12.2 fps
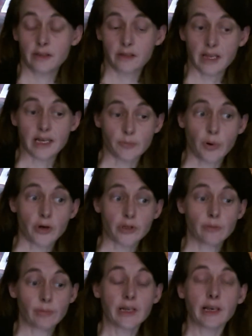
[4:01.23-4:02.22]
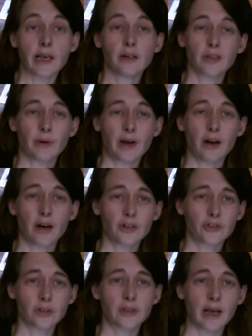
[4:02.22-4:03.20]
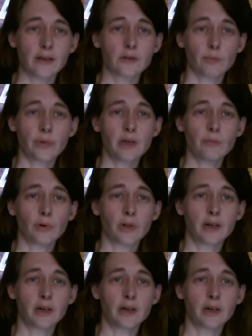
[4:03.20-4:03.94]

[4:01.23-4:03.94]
This possibly killed about 100,000 people,